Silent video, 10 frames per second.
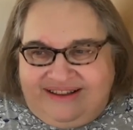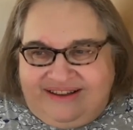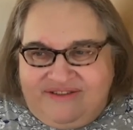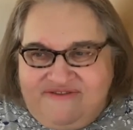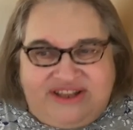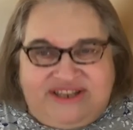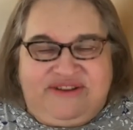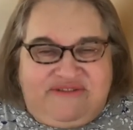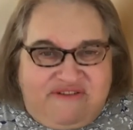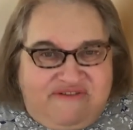a
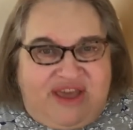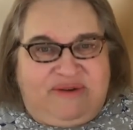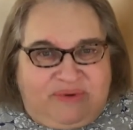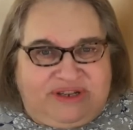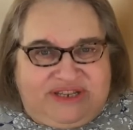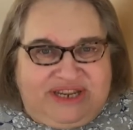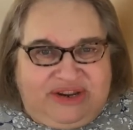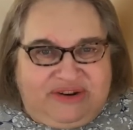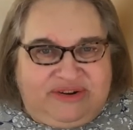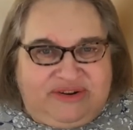festive event once a
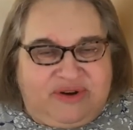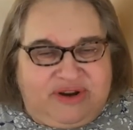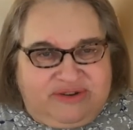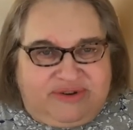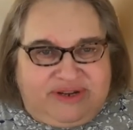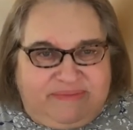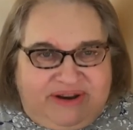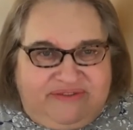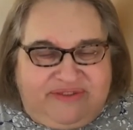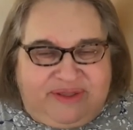year to try to raise
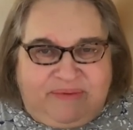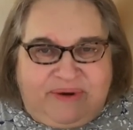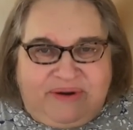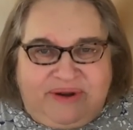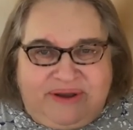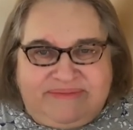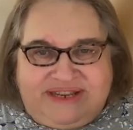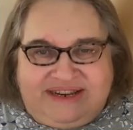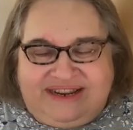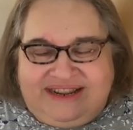money for their
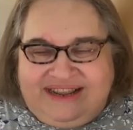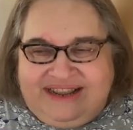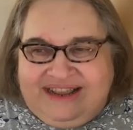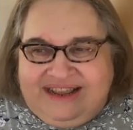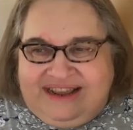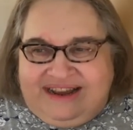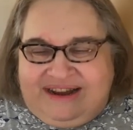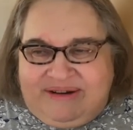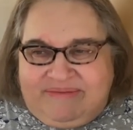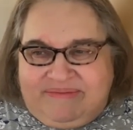programs and
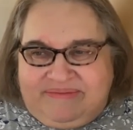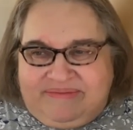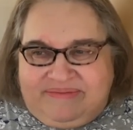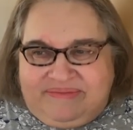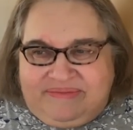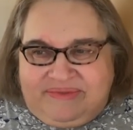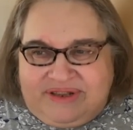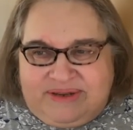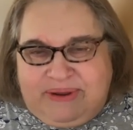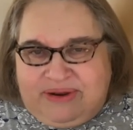um,
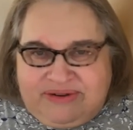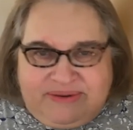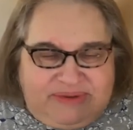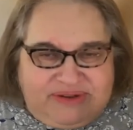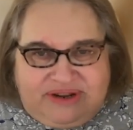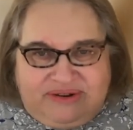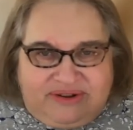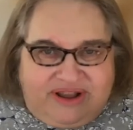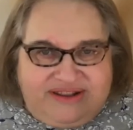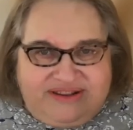with speakers and music and
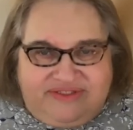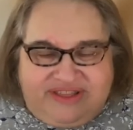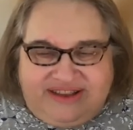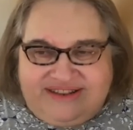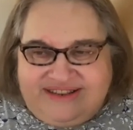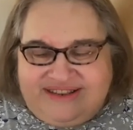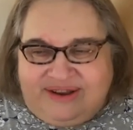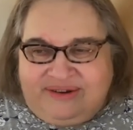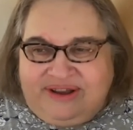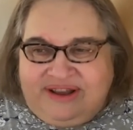all kinds of things. And
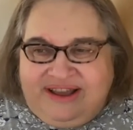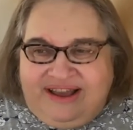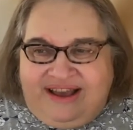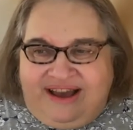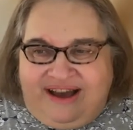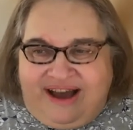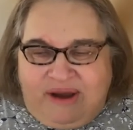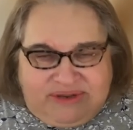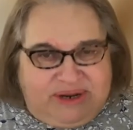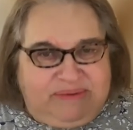so uh,
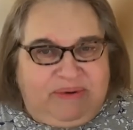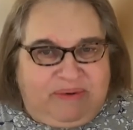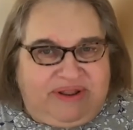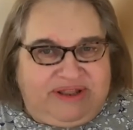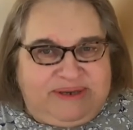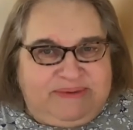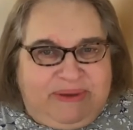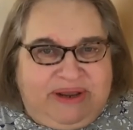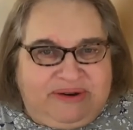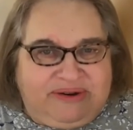I was going to be one of the
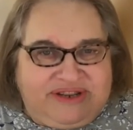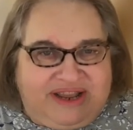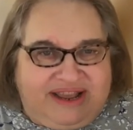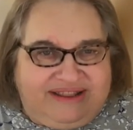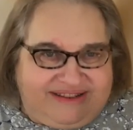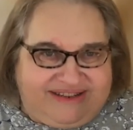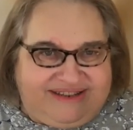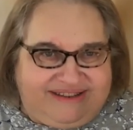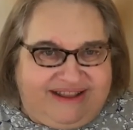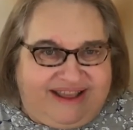speakers at
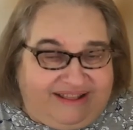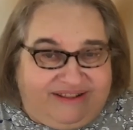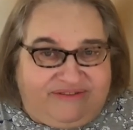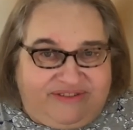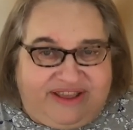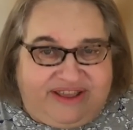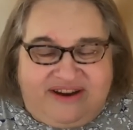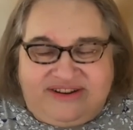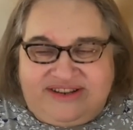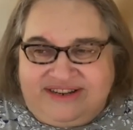this gala for the
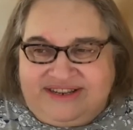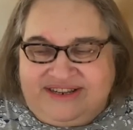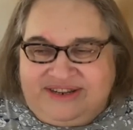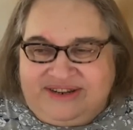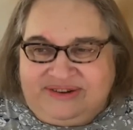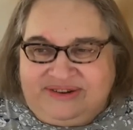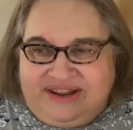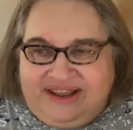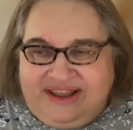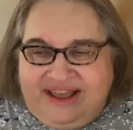Garrison Institute
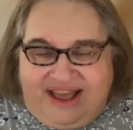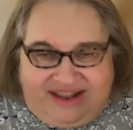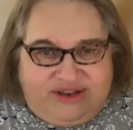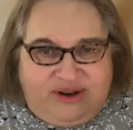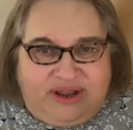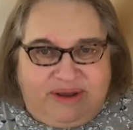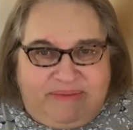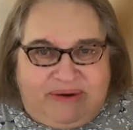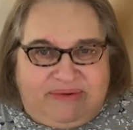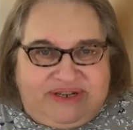and talking
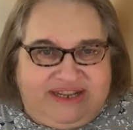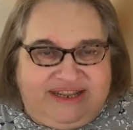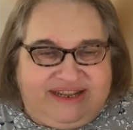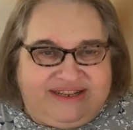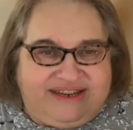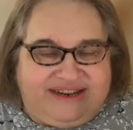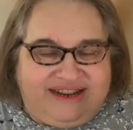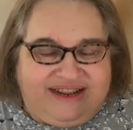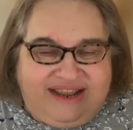about resilience. And